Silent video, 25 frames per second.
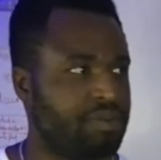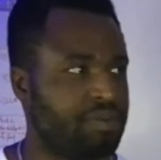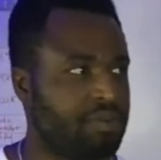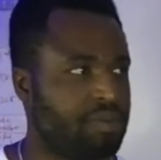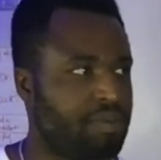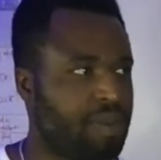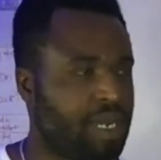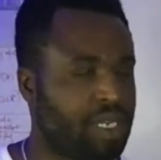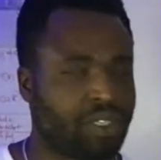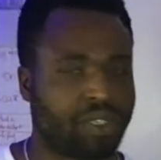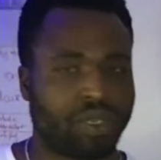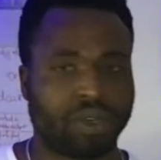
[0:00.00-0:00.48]

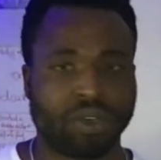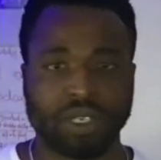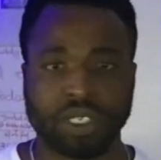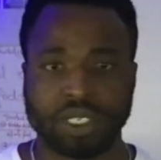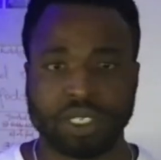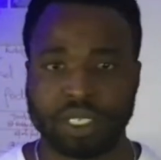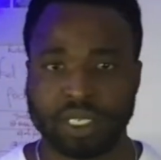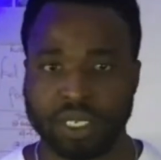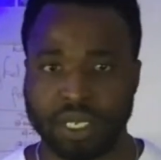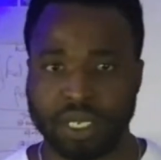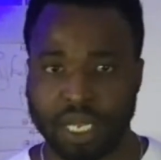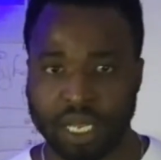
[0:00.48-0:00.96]

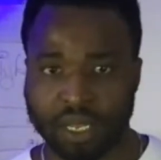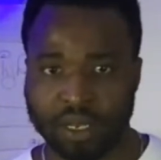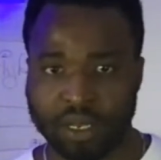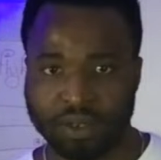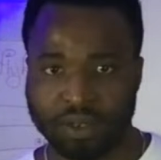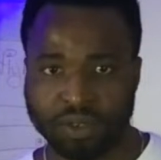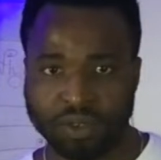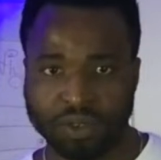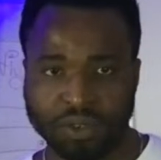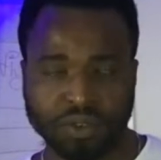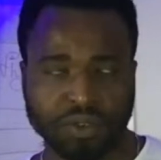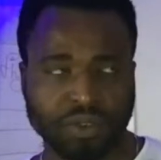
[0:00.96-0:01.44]
maturity? Like,
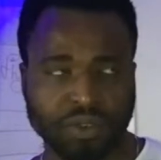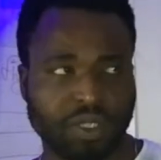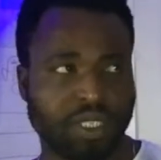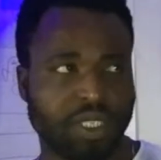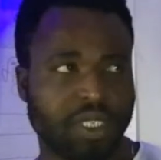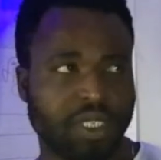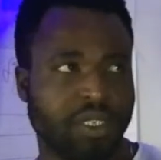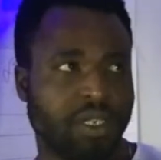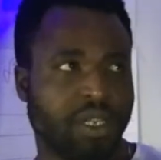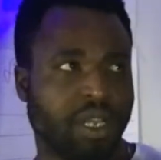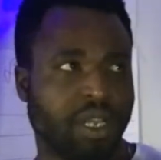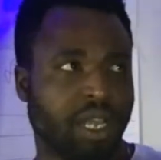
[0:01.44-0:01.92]
do you
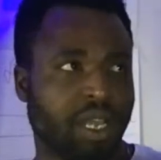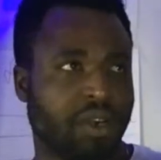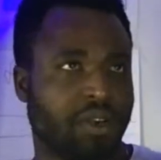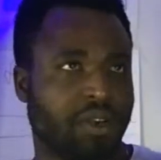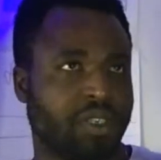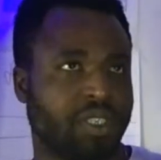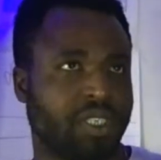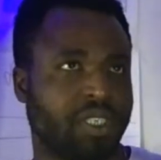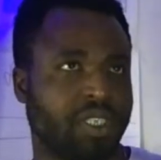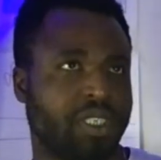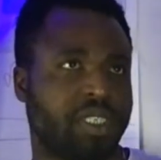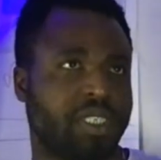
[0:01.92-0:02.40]
think, like,
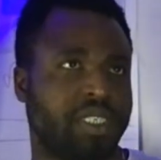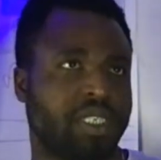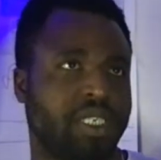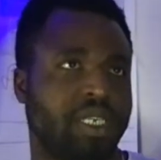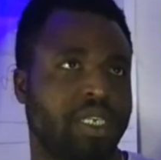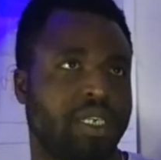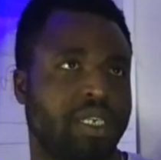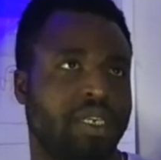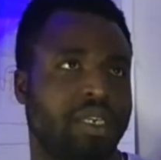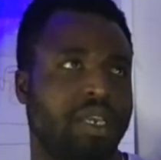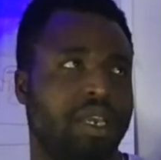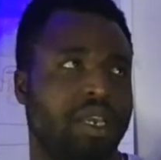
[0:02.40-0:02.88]
does she
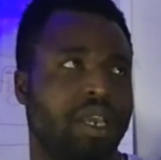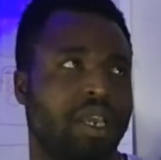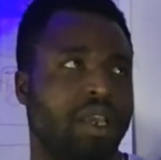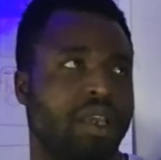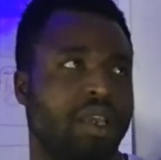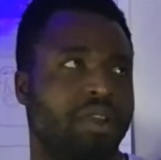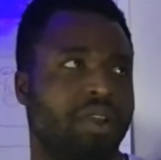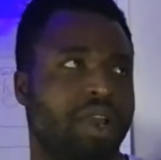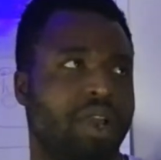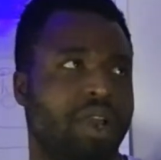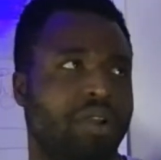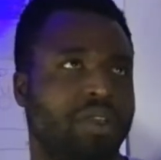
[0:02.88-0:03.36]
think
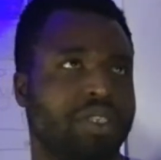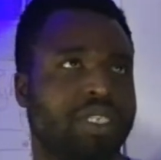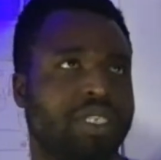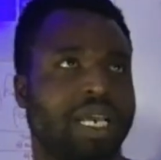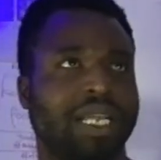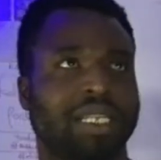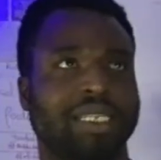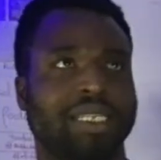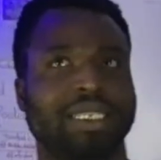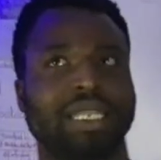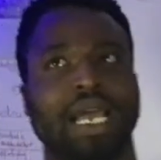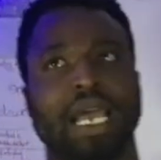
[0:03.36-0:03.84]
you are not
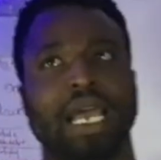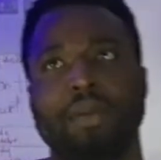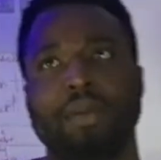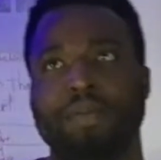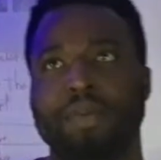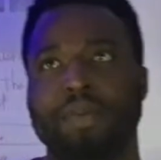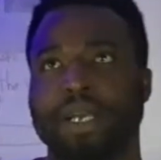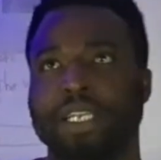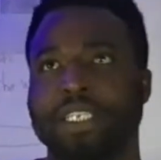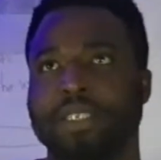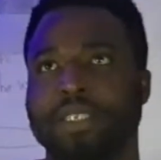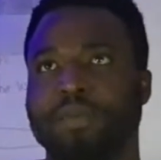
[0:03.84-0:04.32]
her
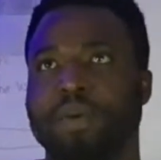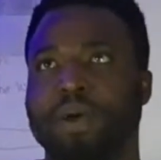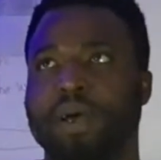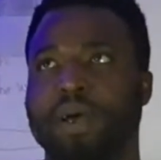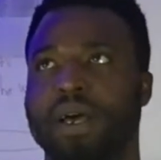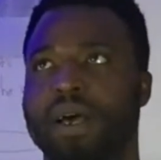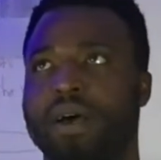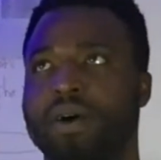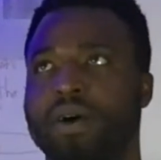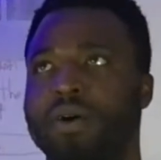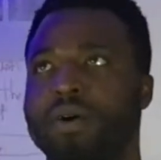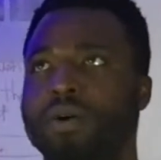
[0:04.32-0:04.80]
type as
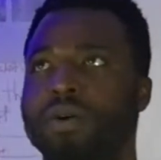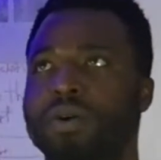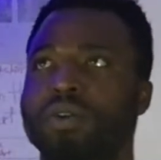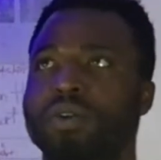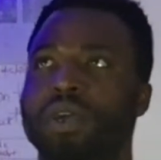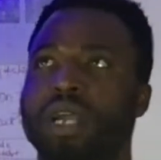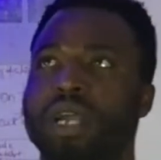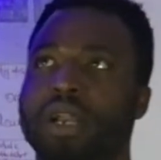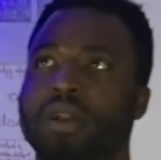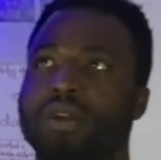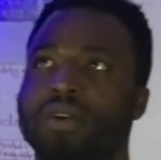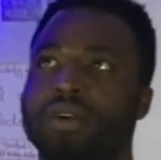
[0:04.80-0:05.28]
per, oh, you
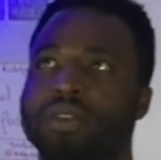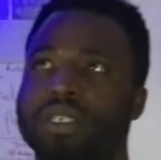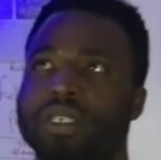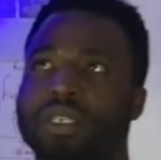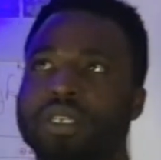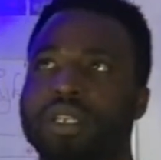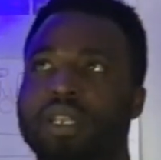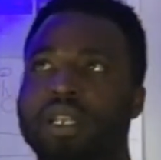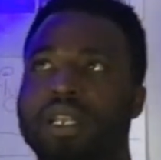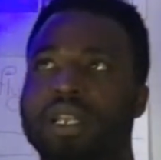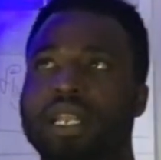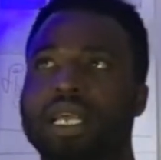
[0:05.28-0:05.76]
cannot
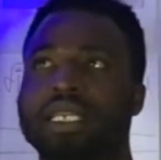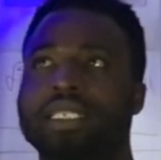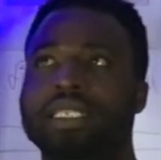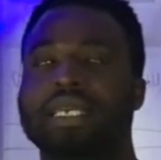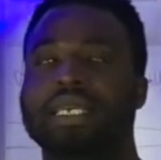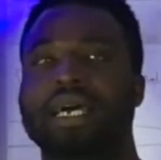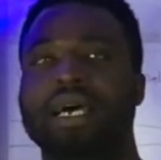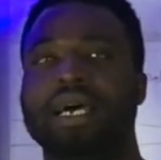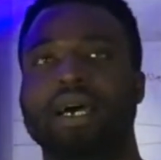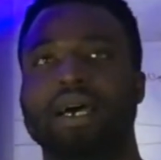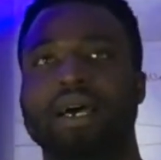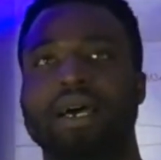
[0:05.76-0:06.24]
let
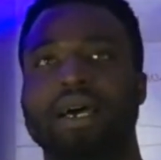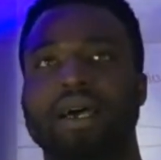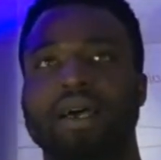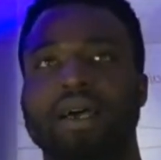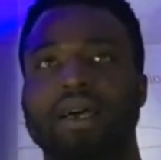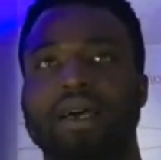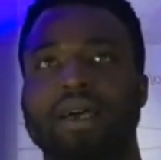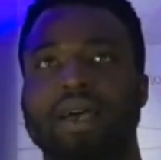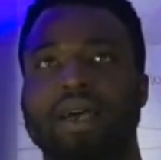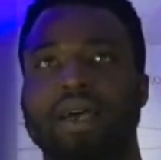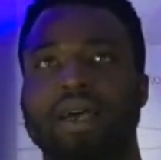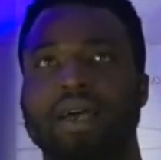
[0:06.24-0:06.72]

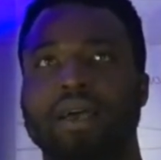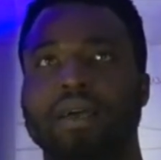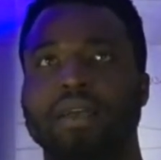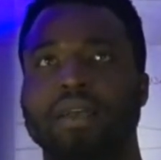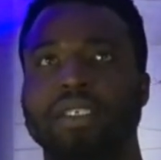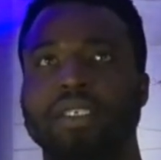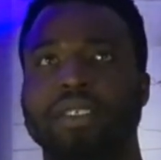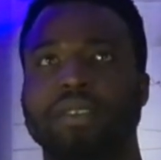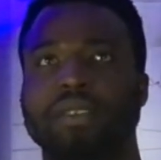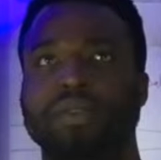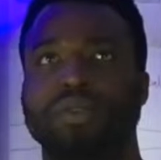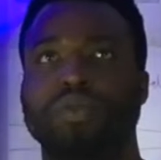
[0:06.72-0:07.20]
her
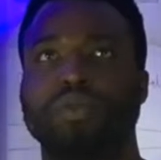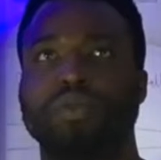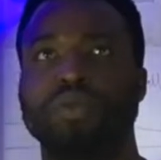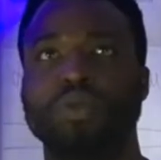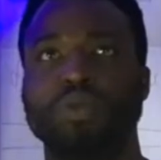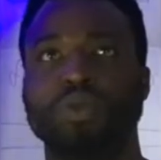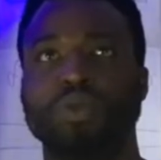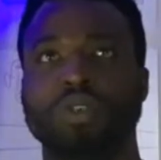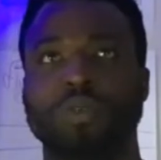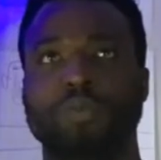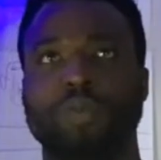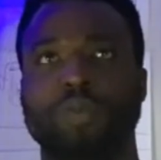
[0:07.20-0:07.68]

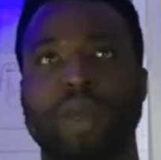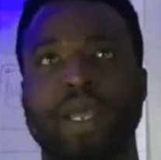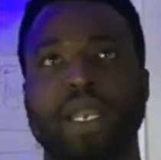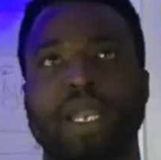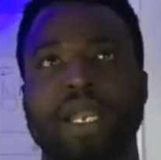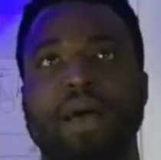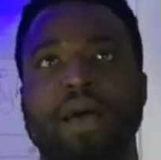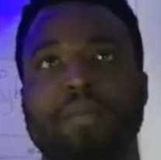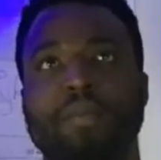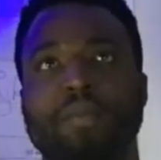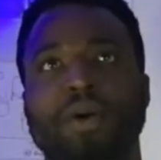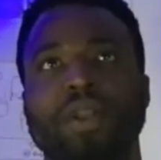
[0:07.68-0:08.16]
spend
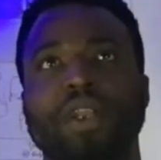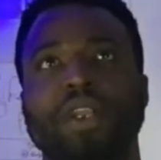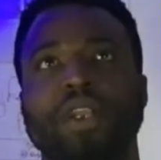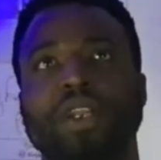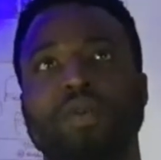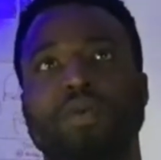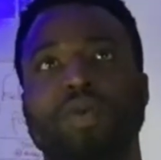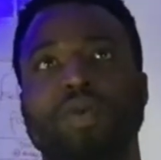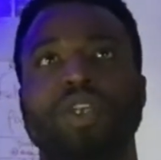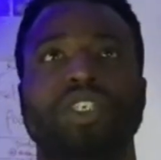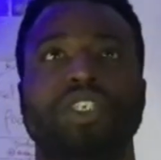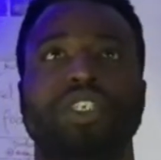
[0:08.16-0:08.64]
her money
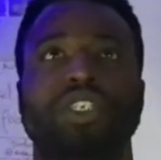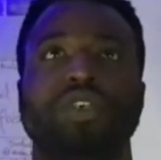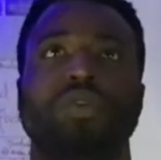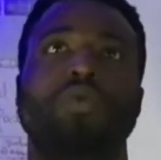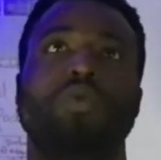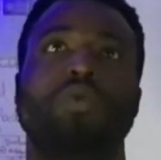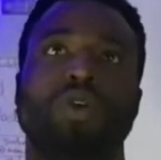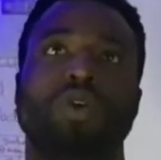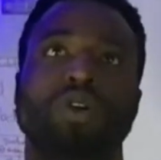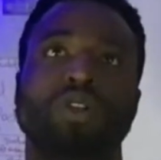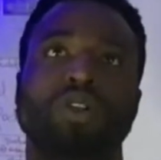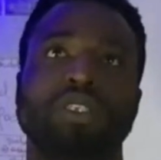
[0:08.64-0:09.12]
the way she
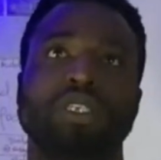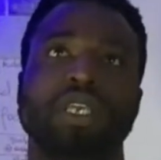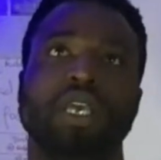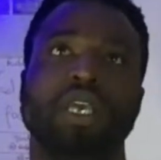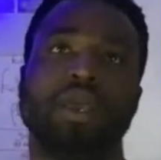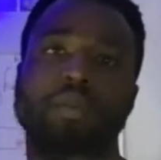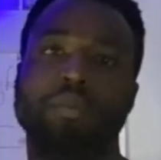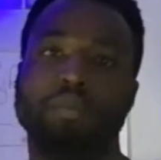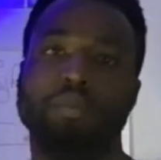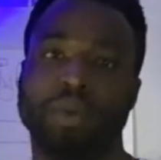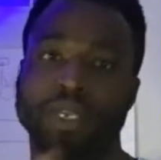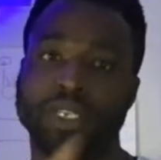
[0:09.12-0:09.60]
wants
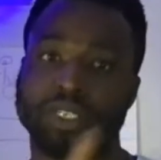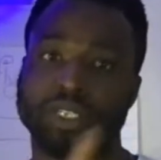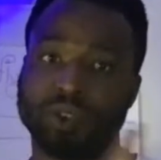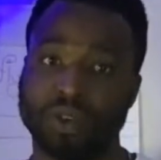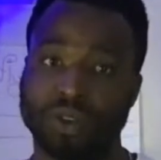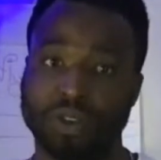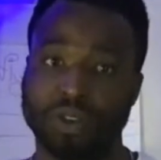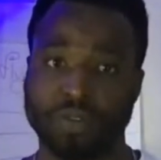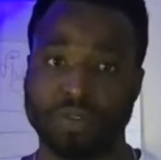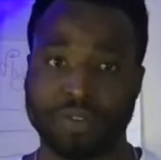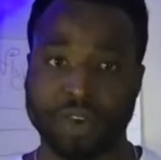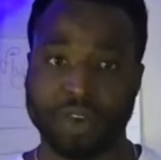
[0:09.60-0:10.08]
based
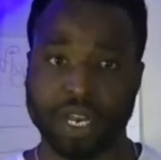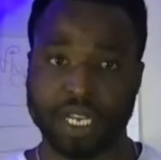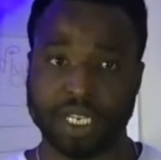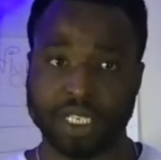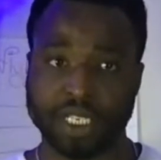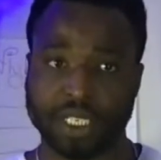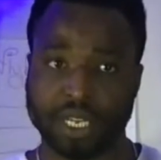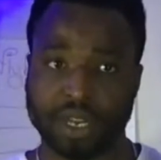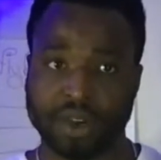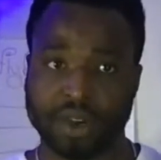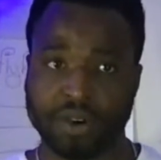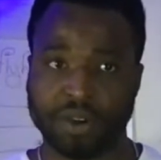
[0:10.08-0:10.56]
on your
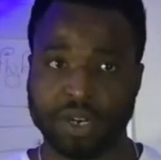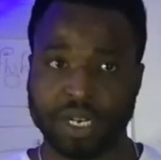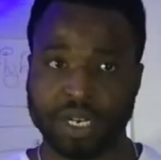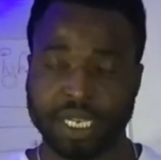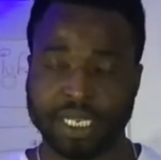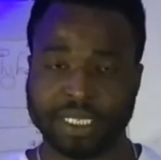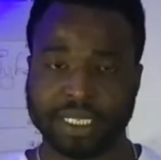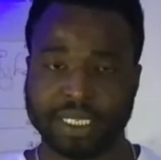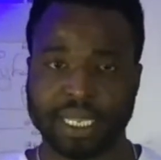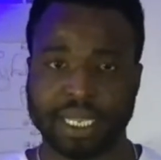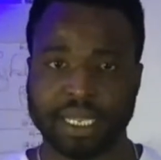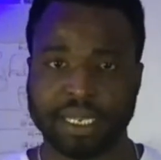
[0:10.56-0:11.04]
financial
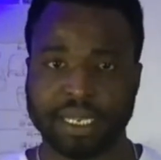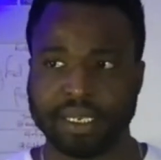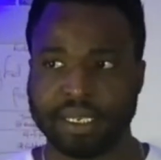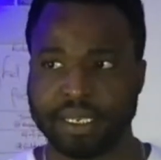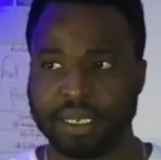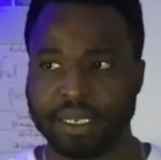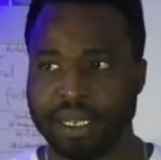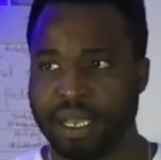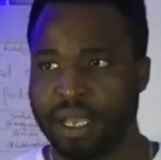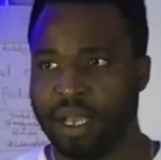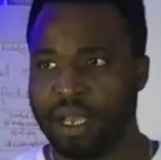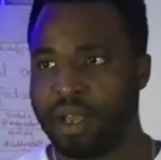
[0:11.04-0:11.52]

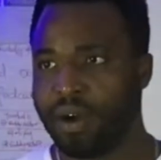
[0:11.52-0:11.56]
understanding?